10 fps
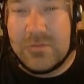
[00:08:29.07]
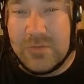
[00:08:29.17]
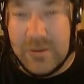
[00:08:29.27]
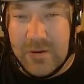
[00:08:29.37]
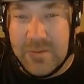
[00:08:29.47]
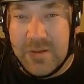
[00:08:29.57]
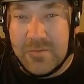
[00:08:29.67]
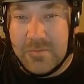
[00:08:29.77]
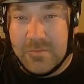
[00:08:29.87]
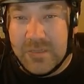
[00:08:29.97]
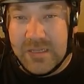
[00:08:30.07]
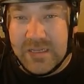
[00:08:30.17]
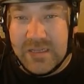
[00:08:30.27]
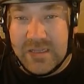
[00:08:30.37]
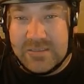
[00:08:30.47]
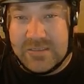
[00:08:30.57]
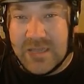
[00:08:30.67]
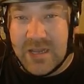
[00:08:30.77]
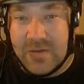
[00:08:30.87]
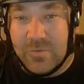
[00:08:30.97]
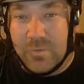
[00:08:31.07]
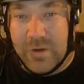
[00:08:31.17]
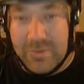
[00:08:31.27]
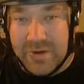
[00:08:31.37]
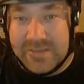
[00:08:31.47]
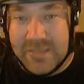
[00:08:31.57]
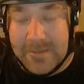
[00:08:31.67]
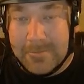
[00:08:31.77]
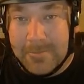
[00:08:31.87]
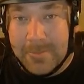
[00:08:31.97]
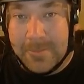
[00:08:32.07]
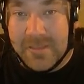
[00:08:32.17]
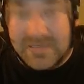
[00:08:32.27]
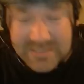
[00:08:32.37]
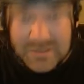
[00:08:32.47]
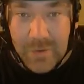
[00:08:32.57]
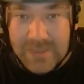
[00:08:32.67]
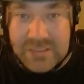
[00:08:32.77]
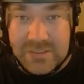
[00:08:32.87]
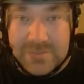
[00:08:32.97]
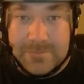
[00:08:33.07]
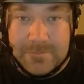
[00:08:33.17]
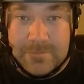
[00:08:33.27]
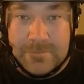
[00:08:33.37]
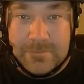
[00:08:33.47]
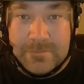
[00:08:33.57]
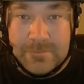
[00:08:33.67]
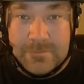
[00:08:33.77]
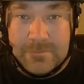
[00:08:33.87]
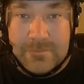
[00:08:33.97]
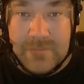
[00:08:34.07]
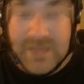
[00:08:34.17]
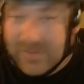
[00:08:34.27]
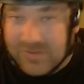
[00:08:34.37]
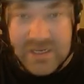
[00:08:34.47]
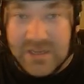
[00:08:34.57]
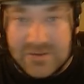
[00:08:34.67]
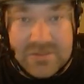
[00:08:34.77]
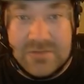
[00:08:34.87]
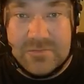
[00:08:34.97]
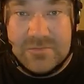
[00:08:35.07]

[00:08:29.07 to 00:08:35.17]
You know what I mean? Let's talk when it breaks down, because it's going to, like everything else.